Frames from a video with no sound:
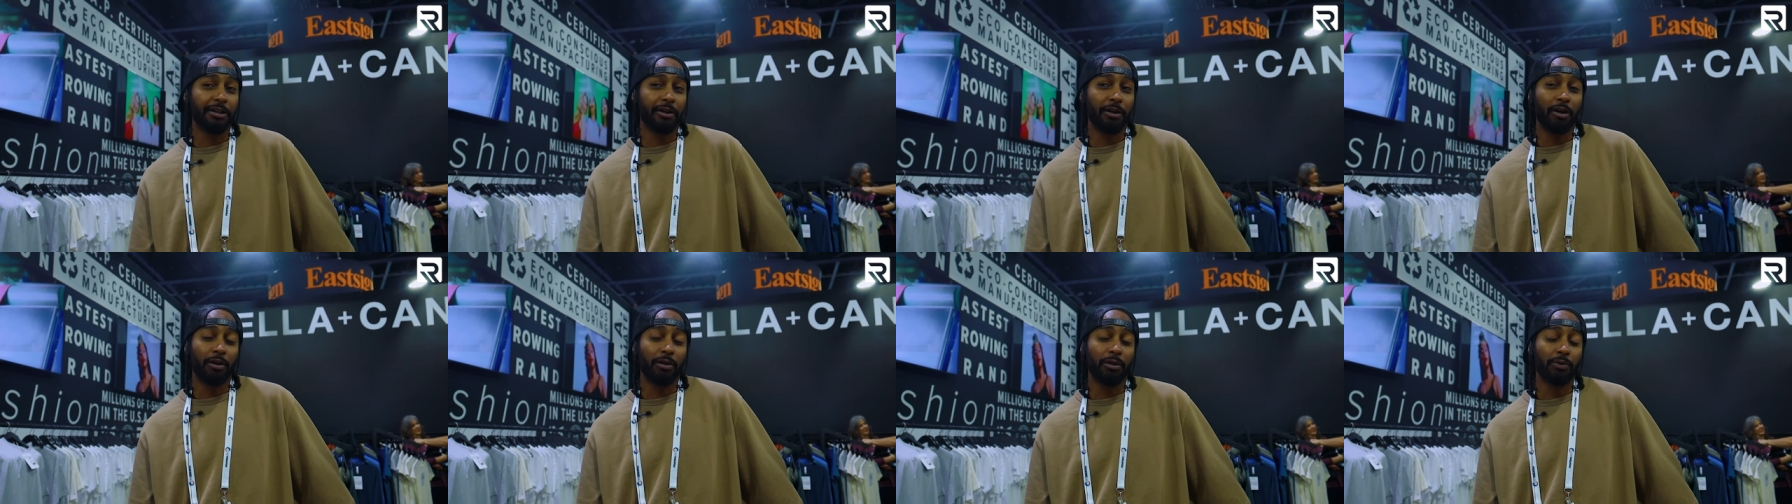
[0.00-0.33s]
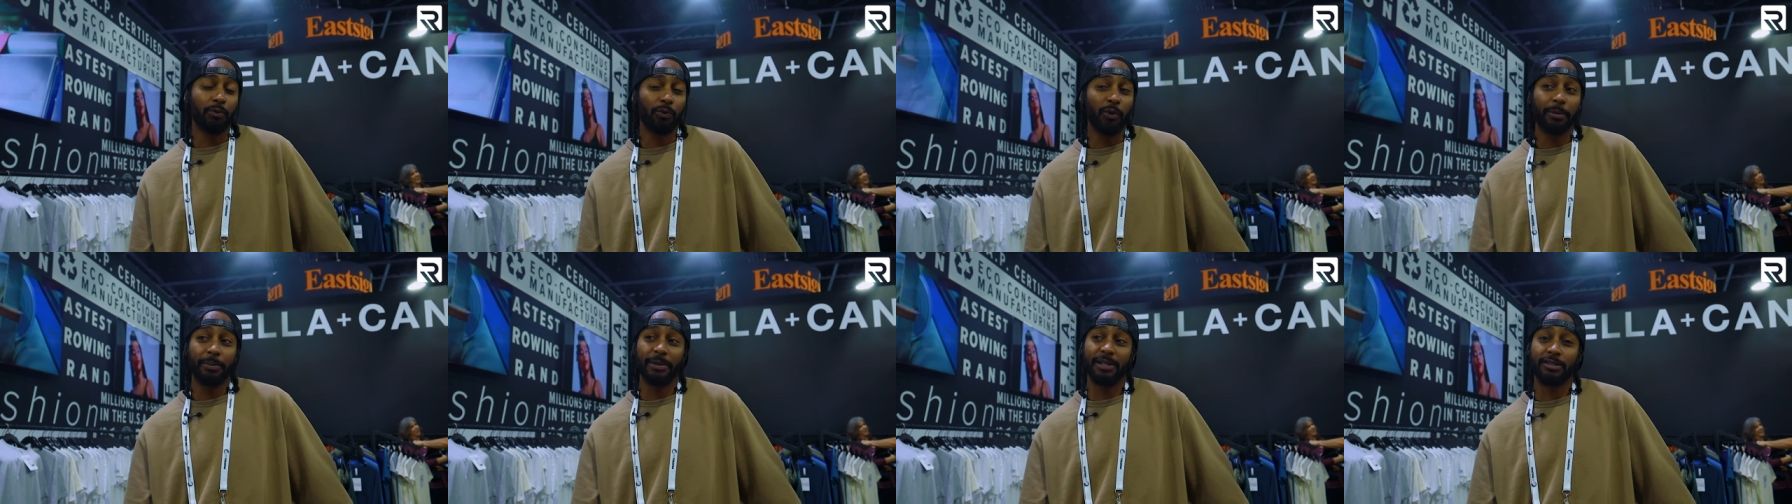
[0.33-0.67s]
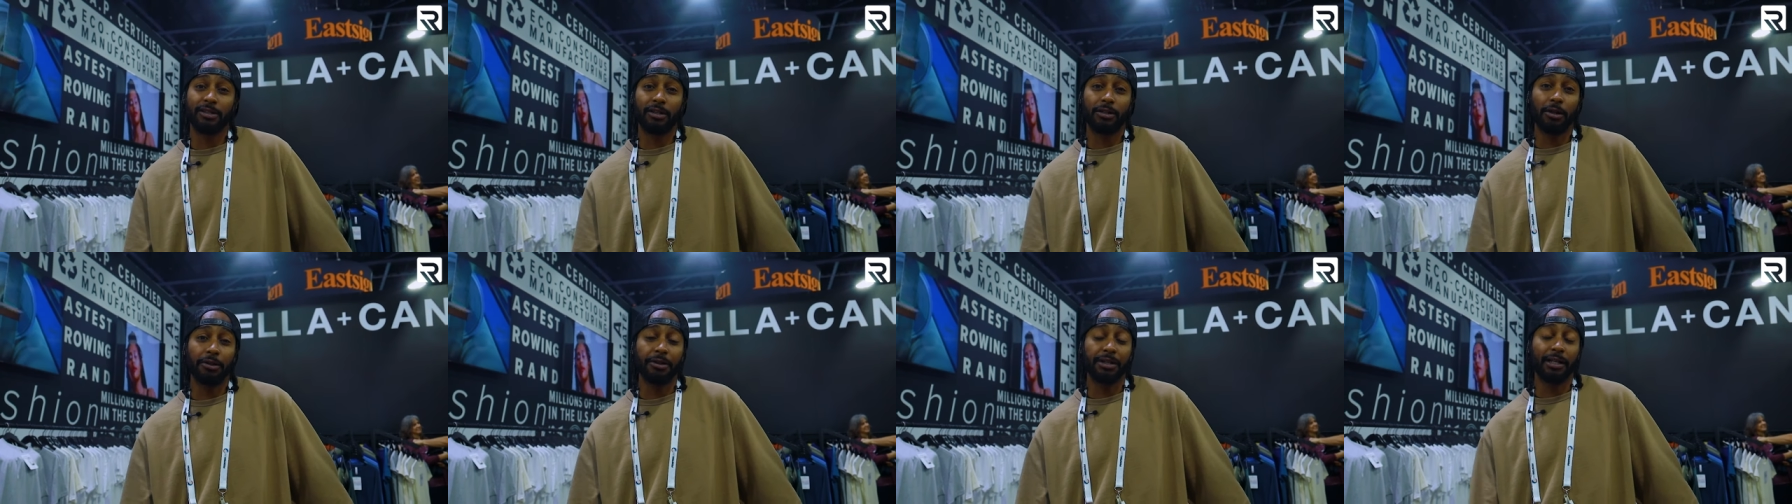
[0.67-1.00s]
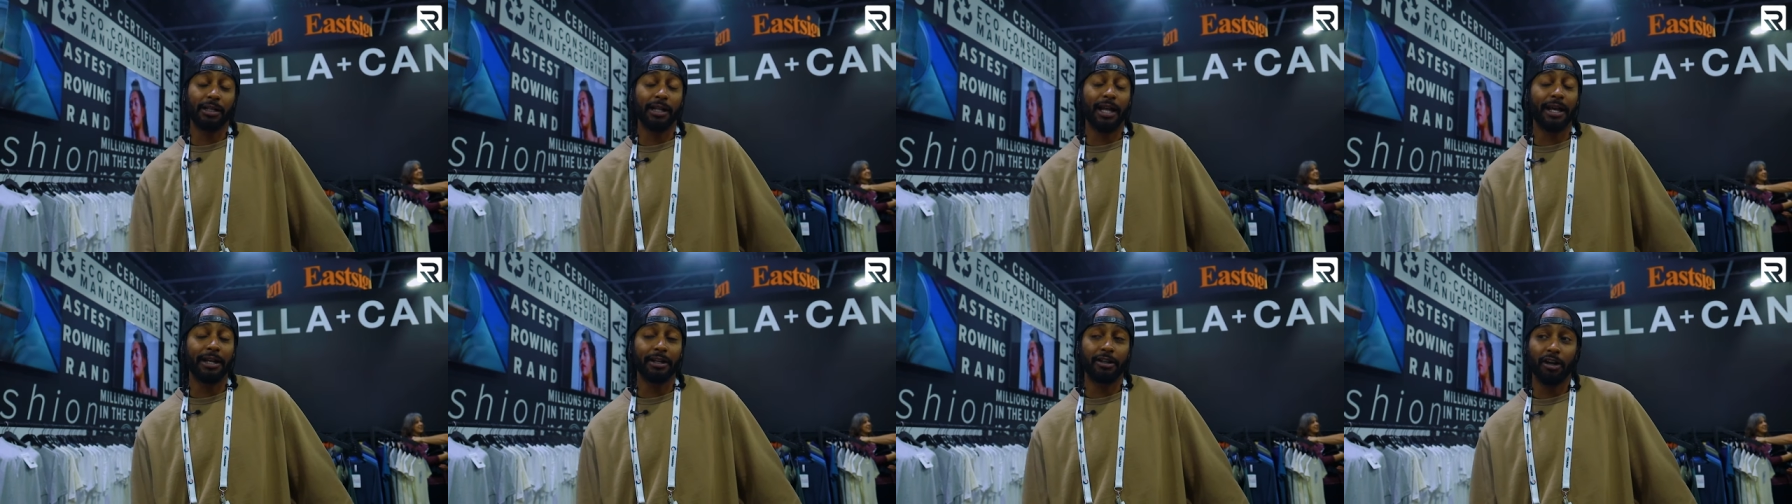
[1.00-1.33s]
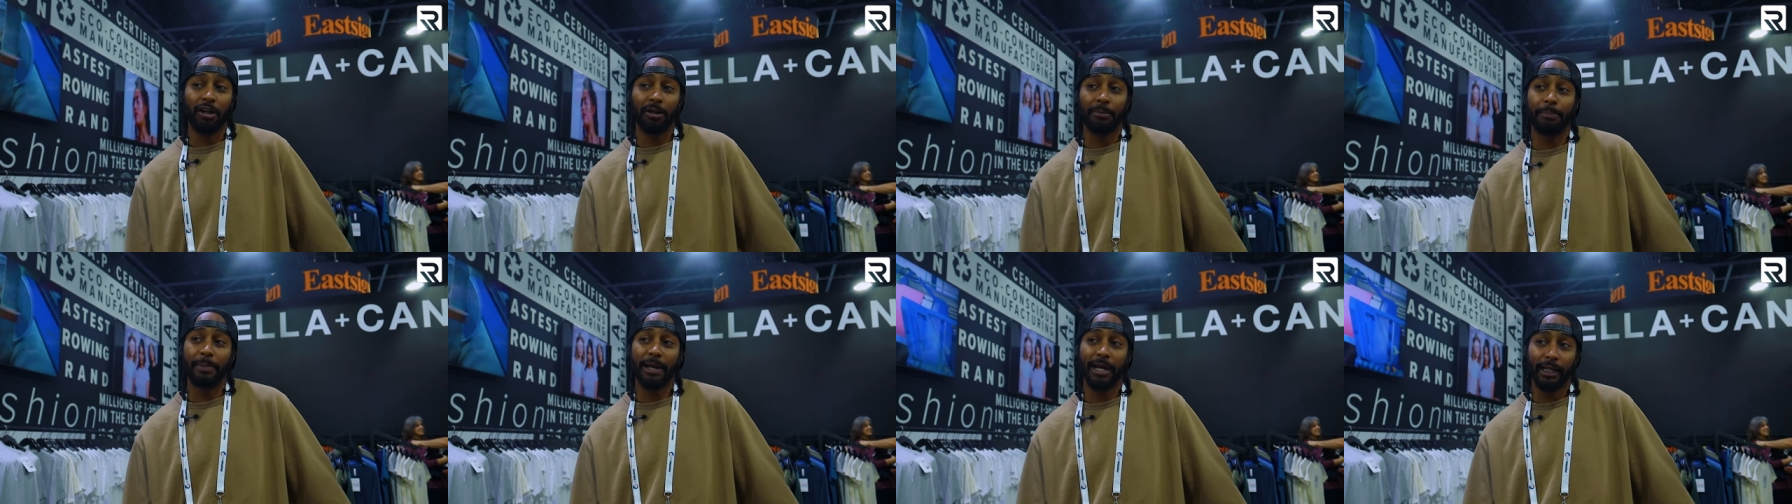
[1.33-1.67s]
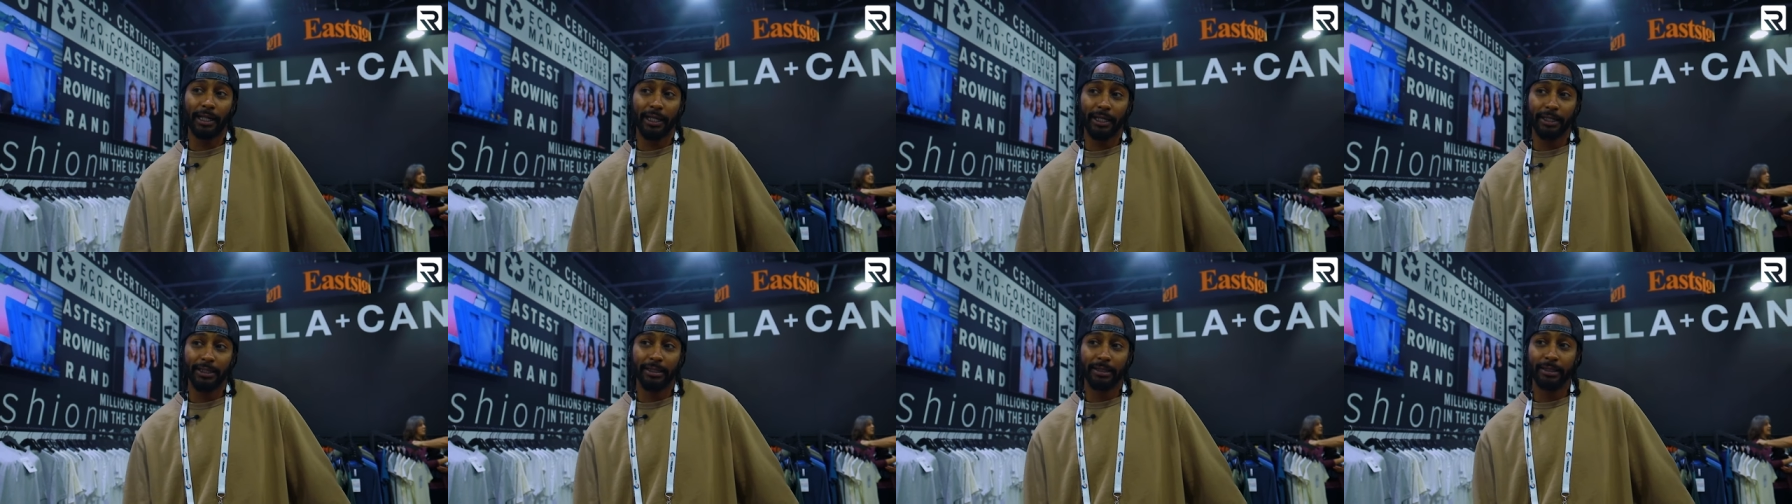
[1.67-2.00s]
their own women's clothing line called
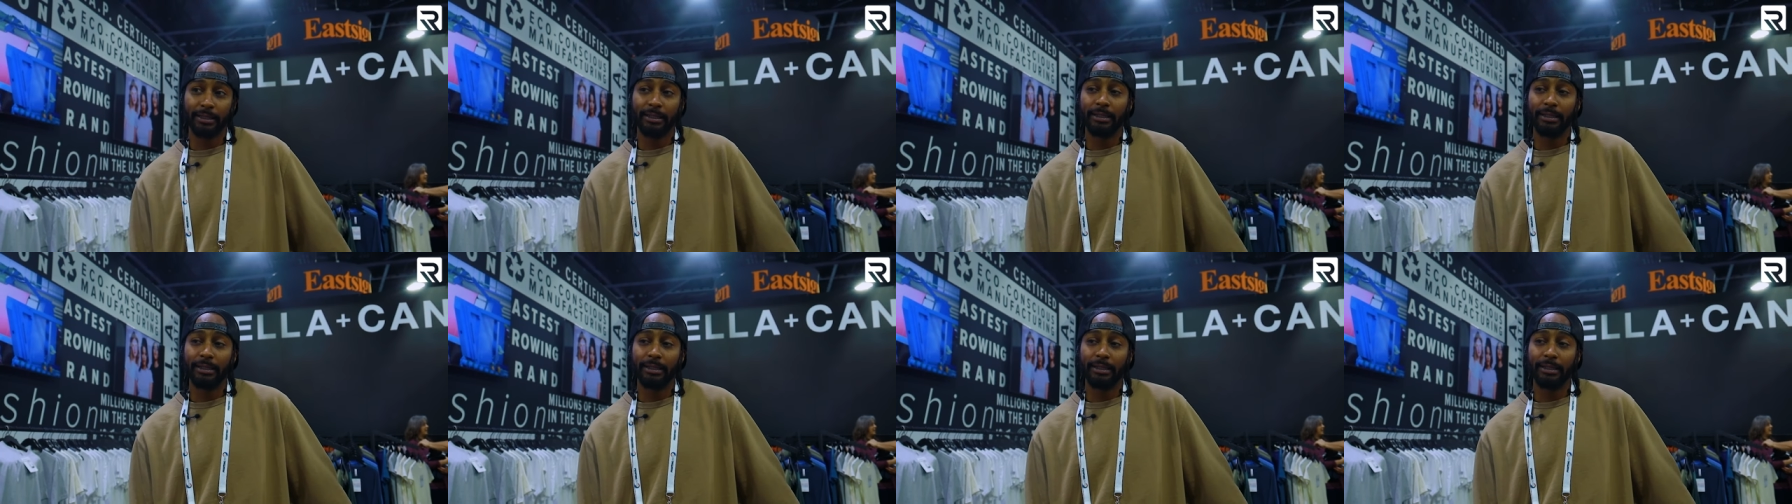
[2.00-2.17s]
Bella.